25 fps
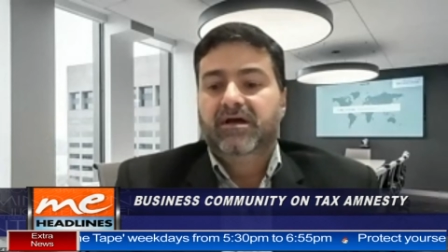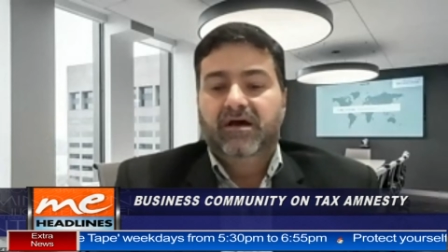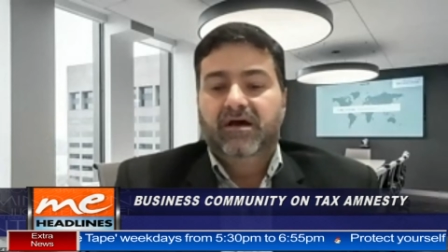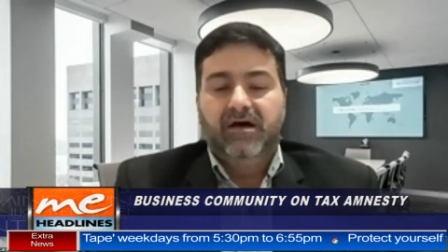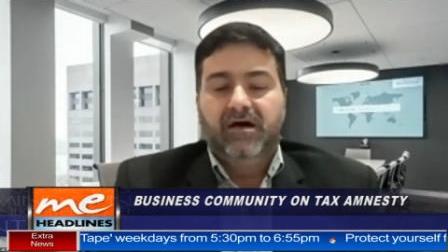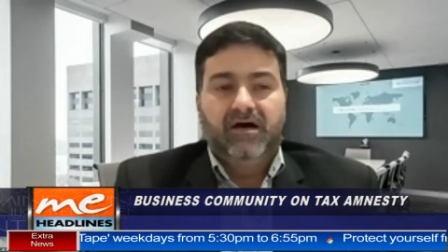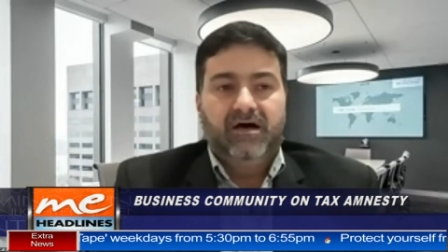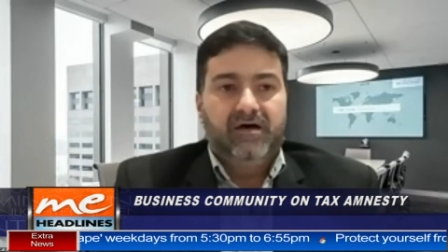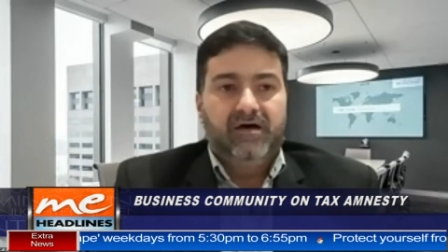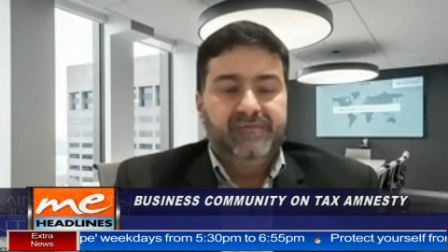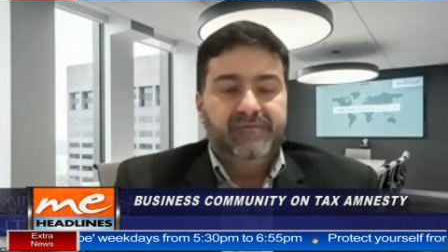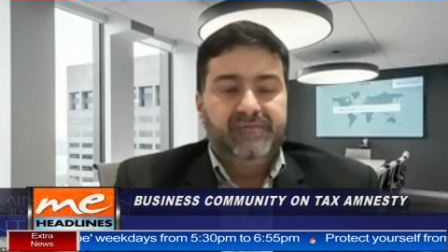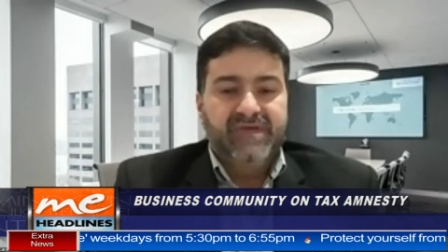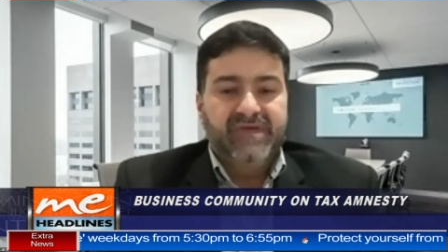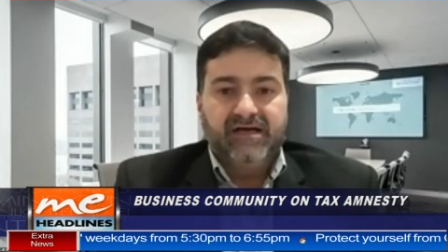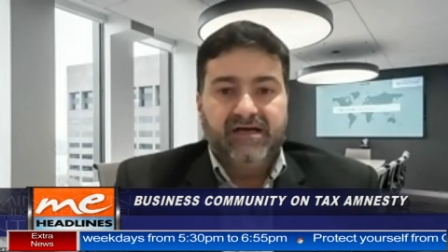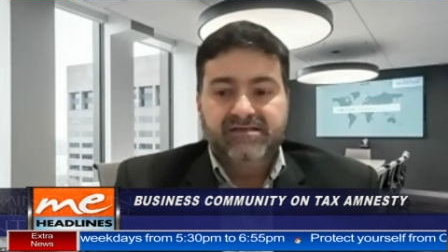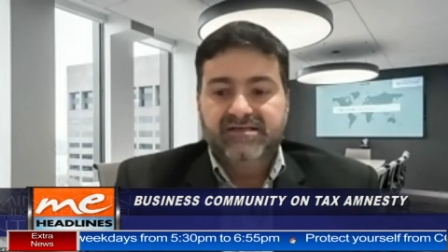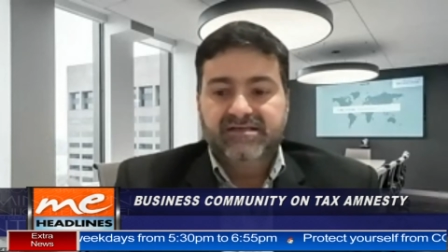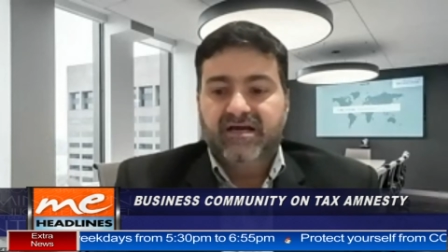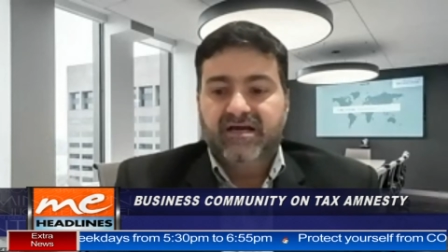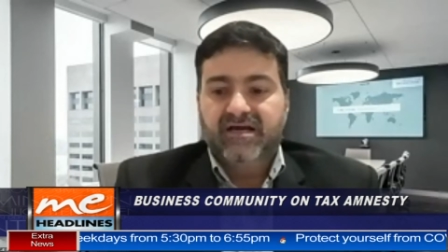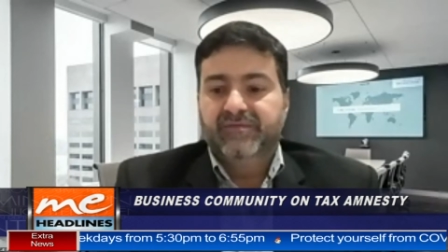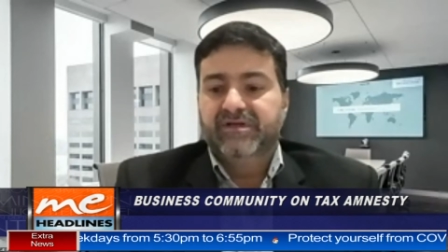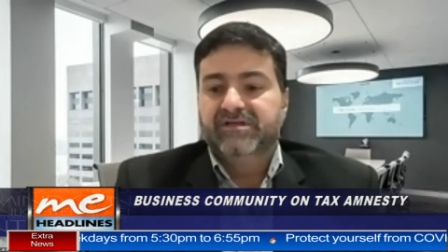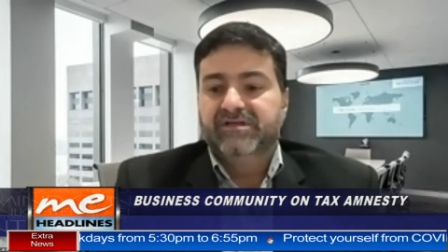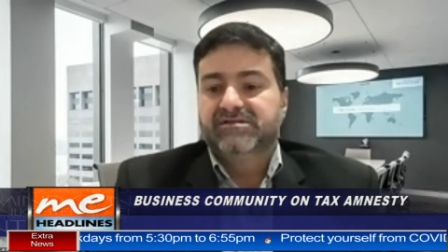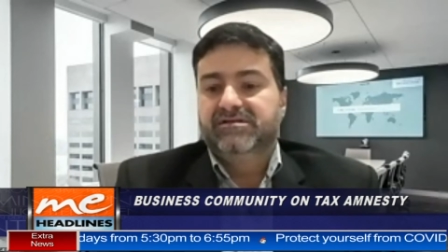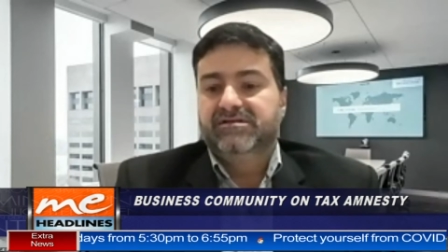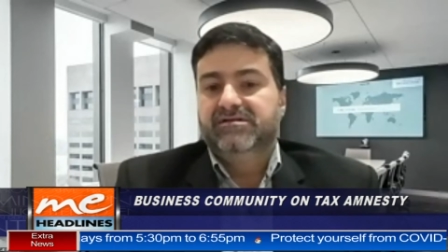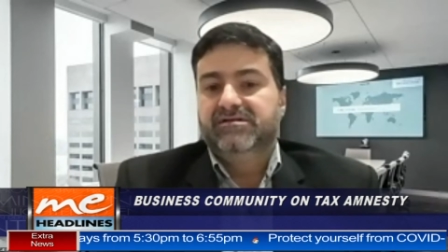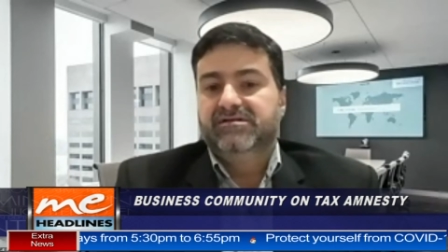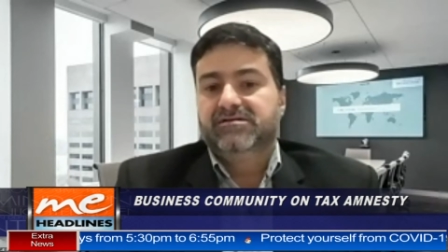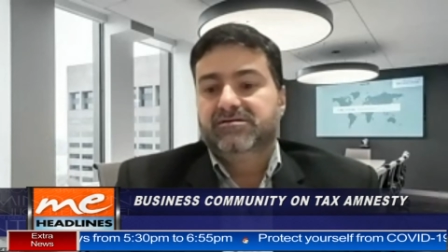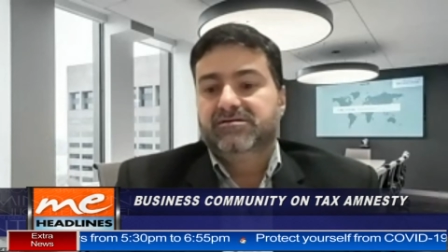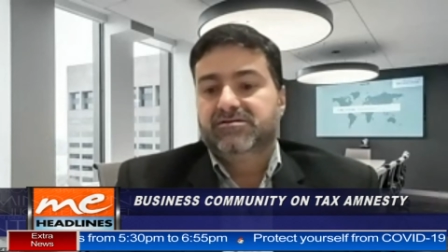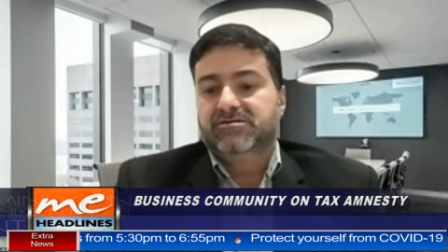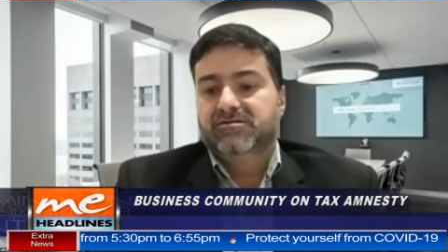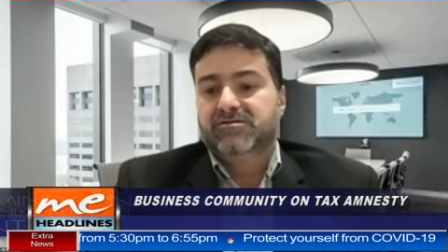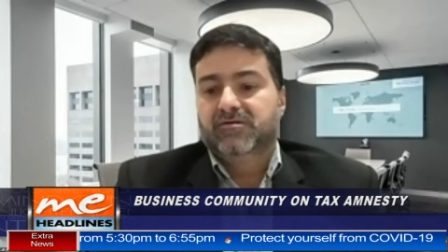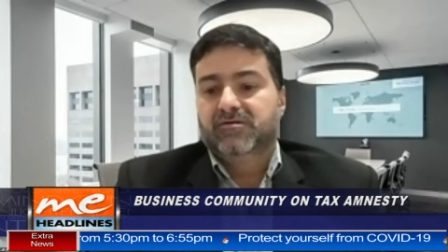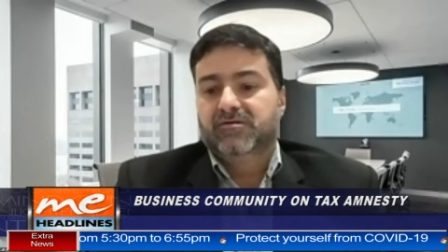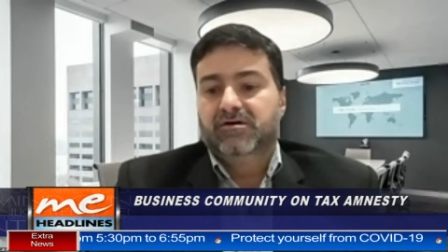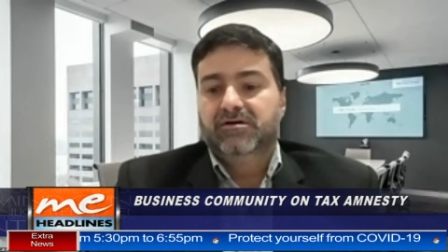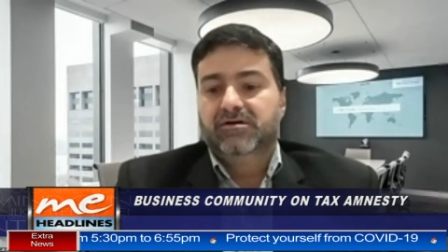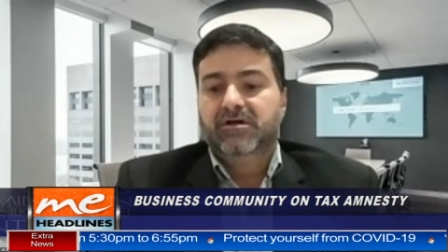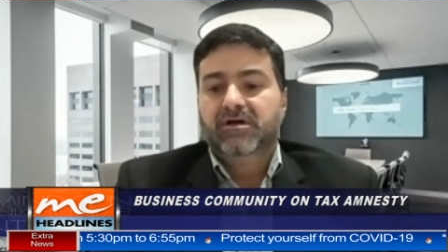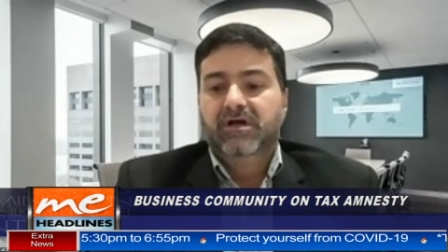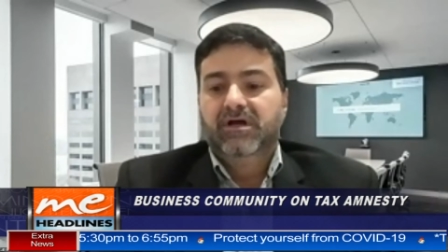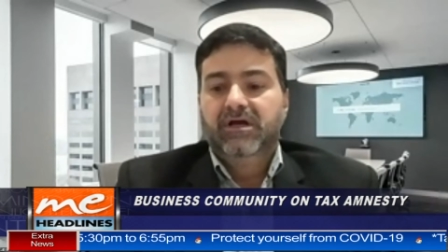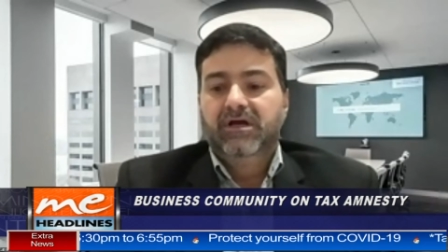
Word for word: um, tax amnesties, and so on